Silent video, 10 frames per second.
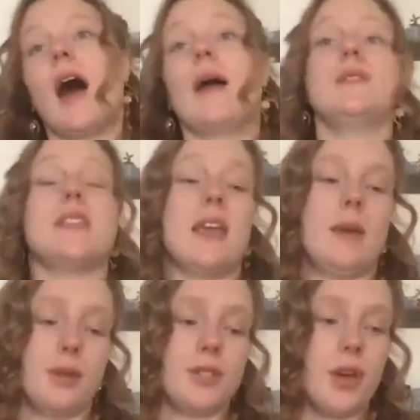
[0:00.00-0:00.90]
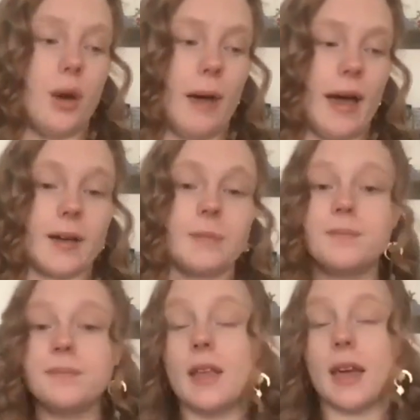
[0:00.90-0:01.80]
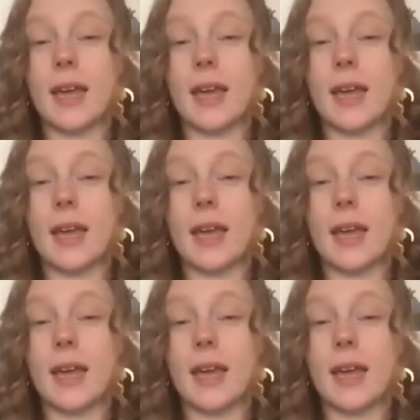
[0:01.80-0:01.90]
I was able to go back and